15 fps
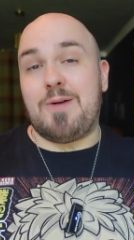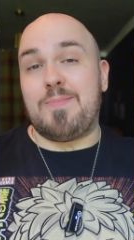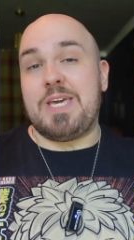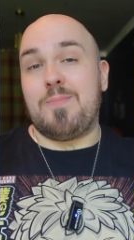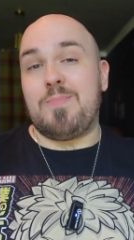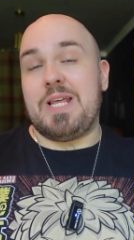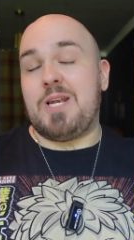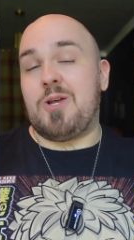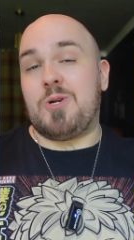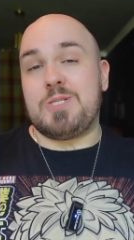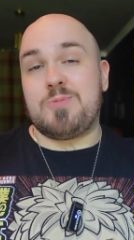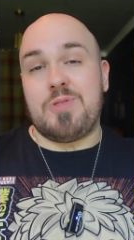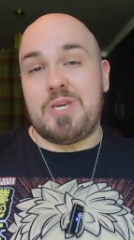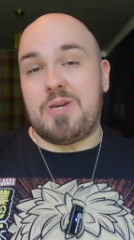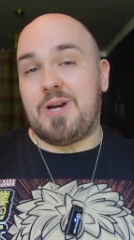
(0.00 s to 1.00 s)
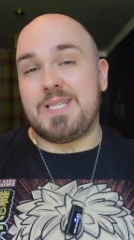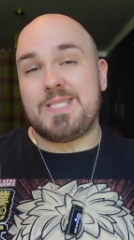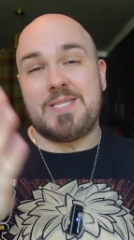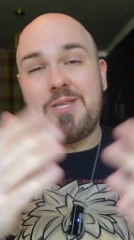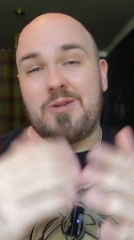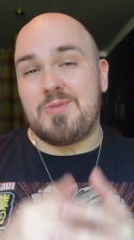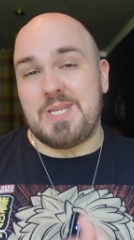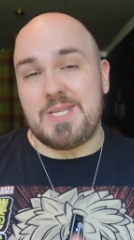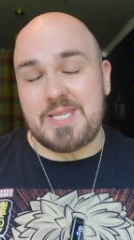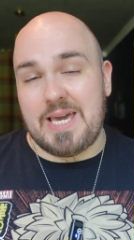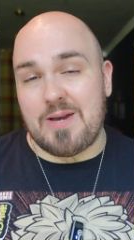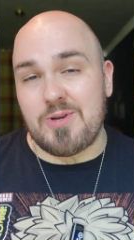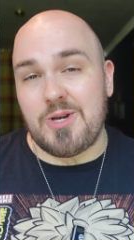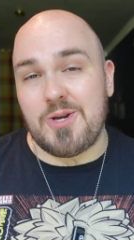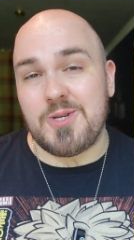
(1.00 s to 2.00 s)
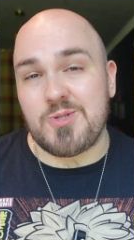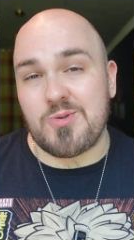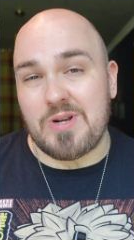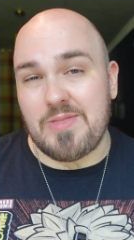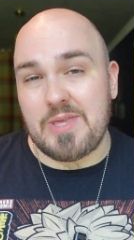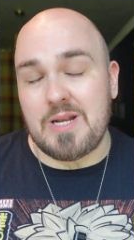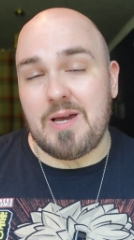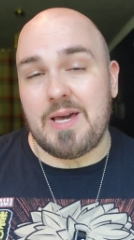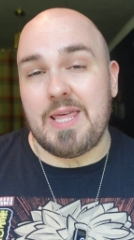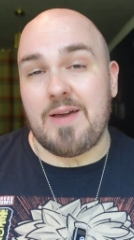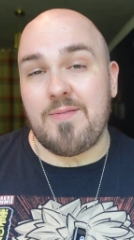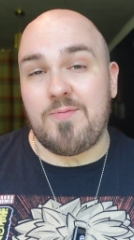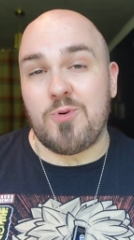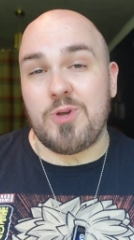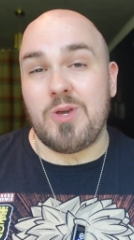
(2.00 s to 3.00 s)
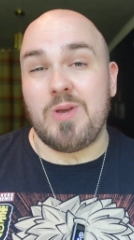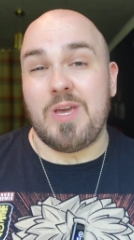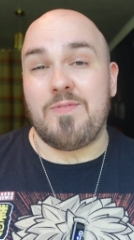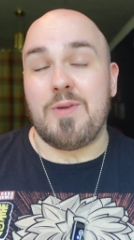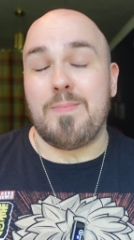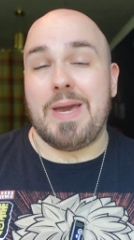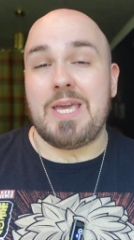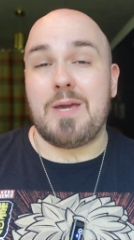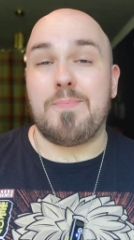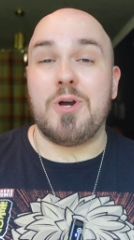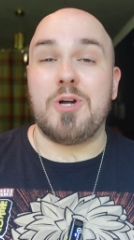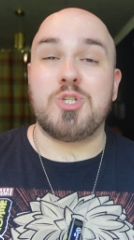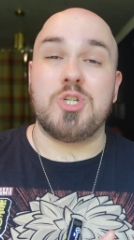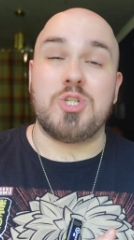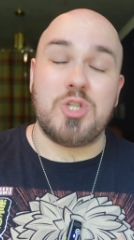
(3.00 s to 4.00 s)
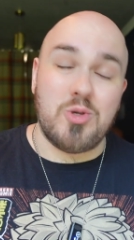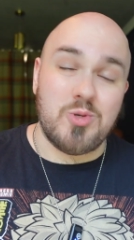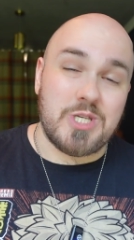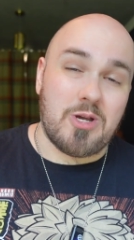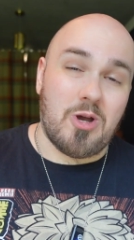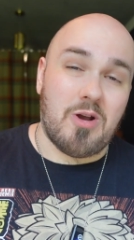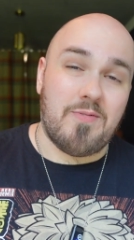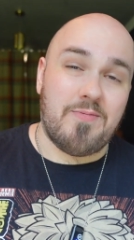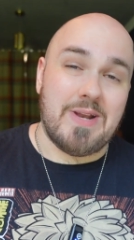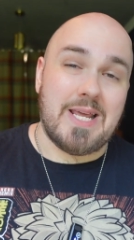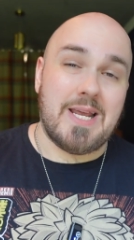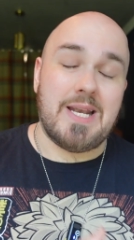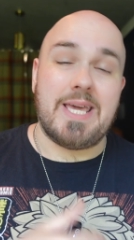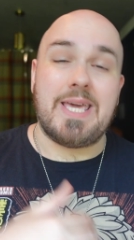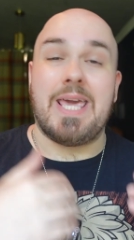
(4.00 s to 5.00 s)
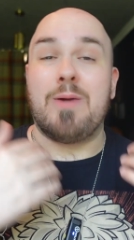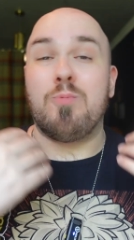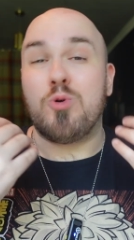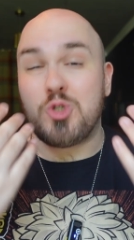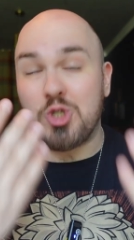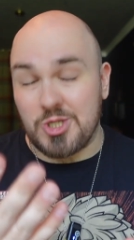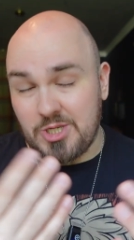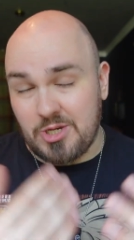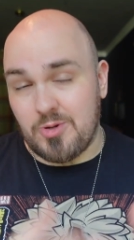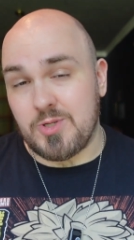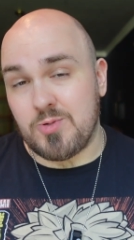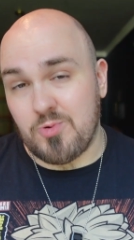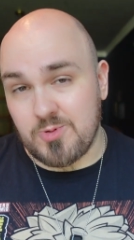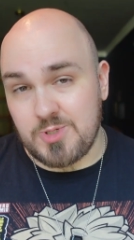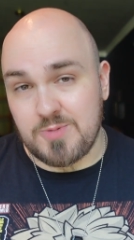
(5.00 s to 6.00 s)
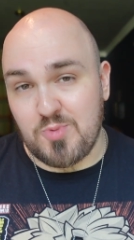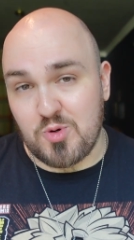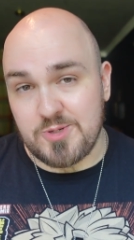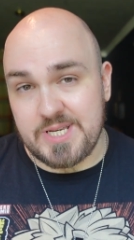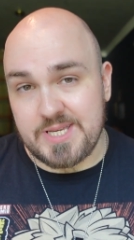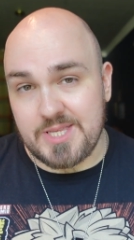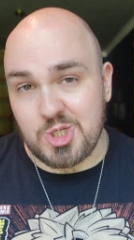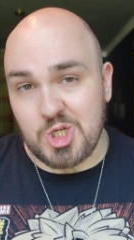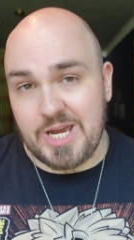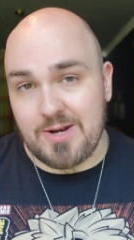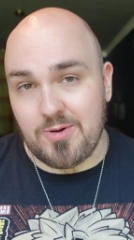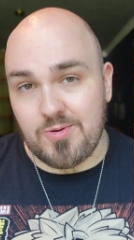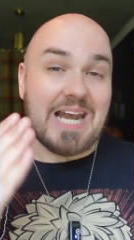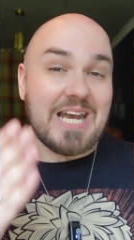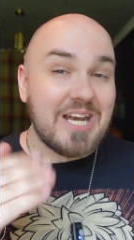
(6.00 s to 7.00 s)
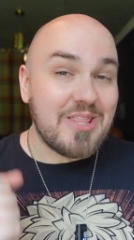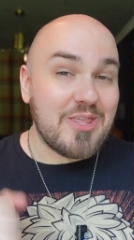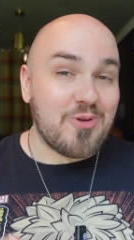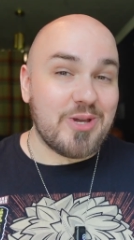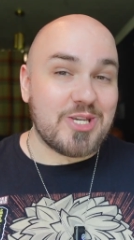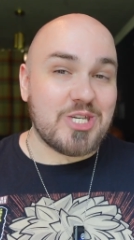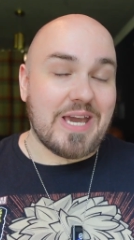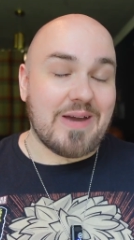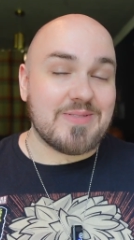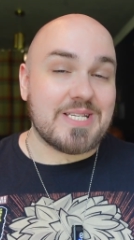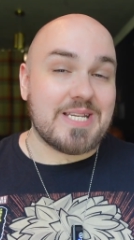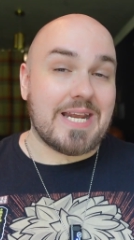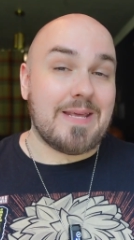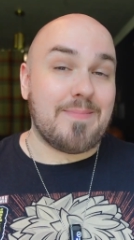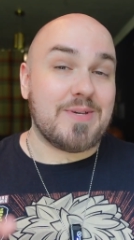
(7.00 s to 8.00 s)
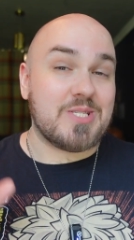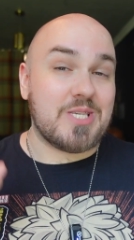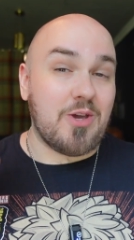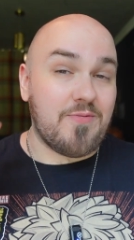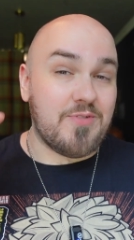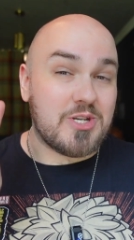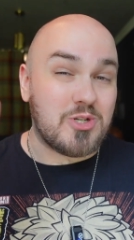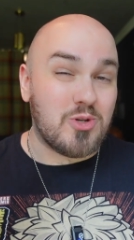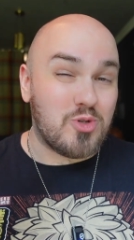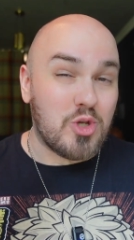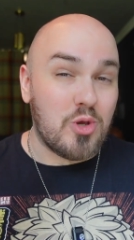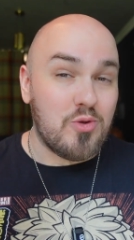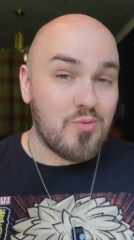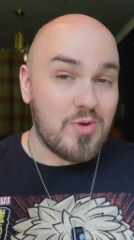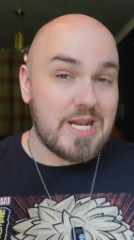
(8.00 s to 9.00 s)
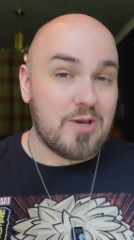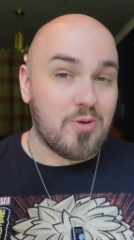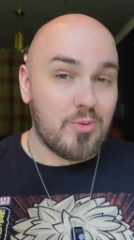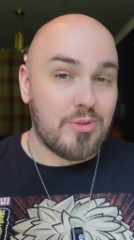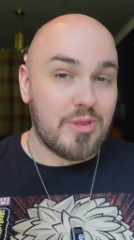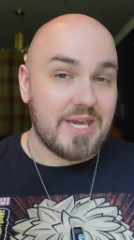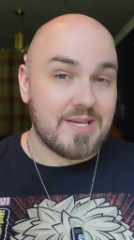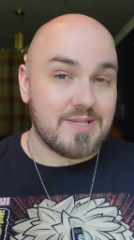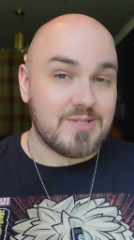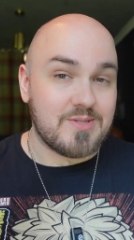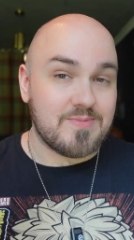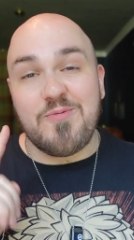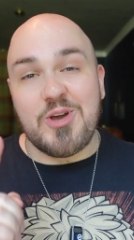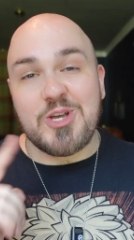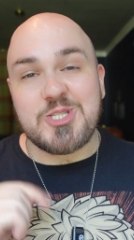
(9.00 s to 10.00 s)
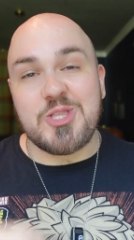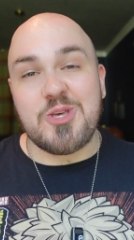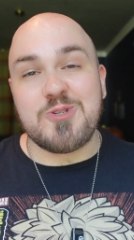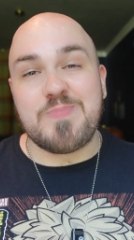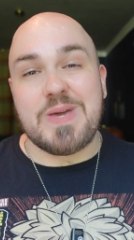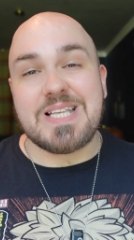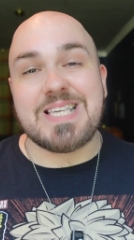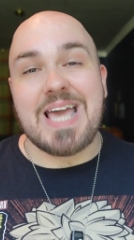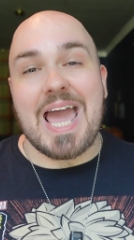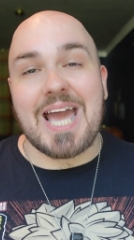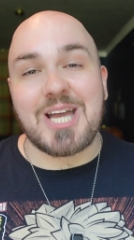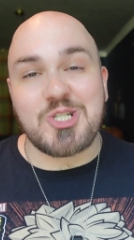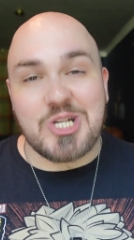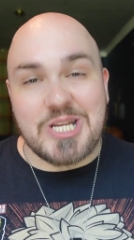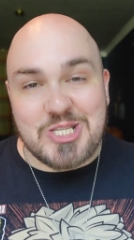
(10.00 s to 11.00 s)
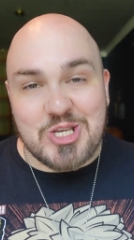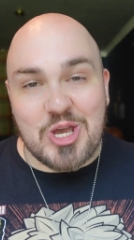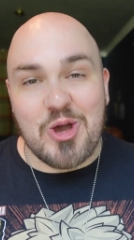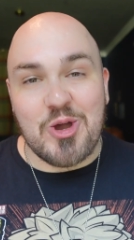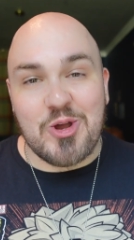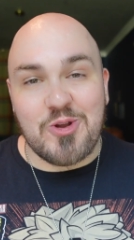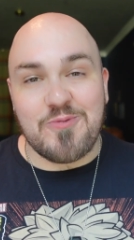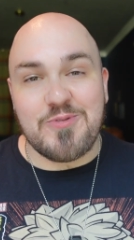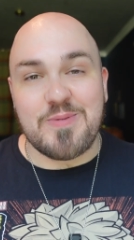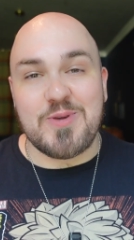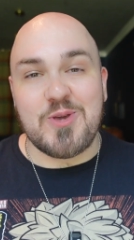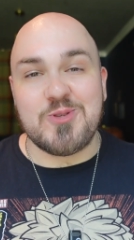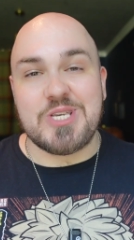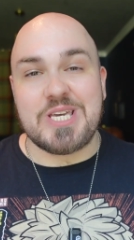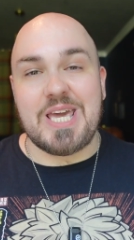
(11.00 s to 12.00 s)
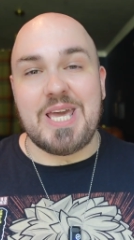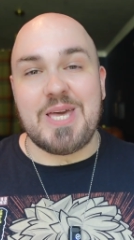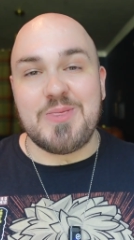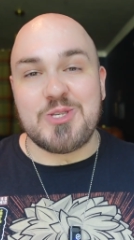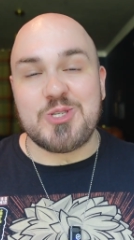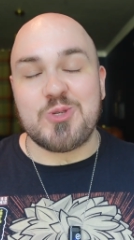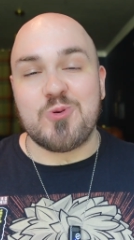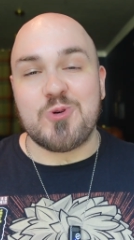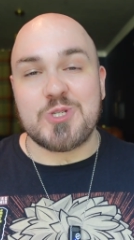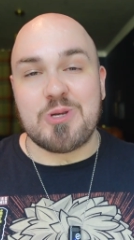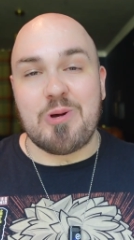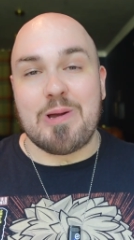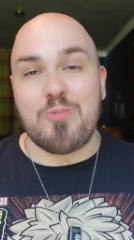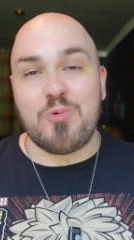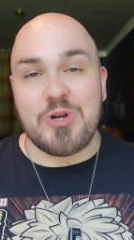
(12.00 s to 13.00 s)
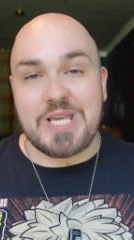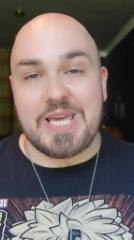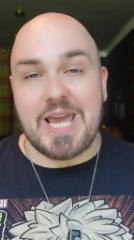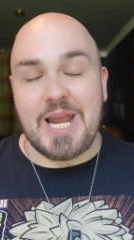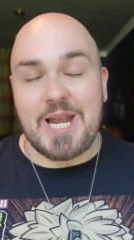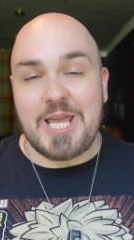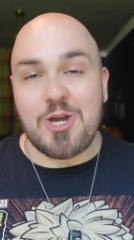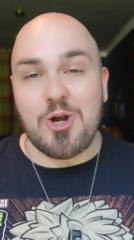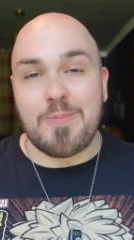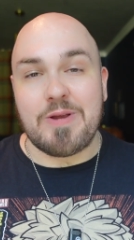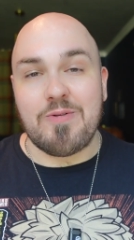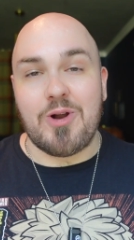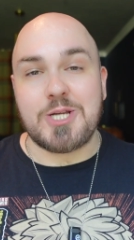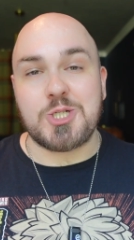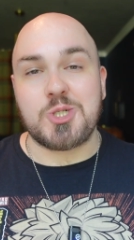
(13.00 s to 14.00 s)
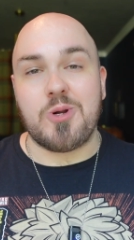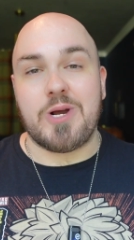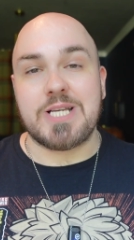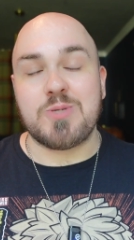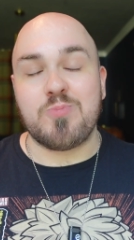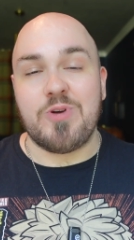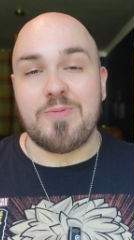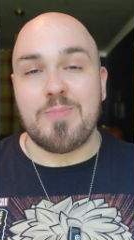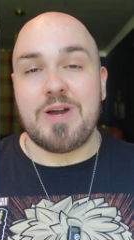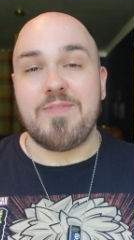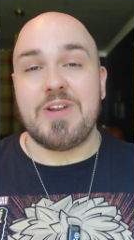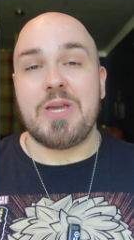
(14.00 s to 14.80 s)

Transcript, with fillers: And I'll be completely honest with you guys, there's no discount codes or anything like that for you if you make a purchase using using our affiliate link, it will just go towards supporting the channel. And another quick shout out to Danny because he offered to do two really cool things. The first of those being to actually turn off the music in the store so I wouldn't get any copyright strikes with my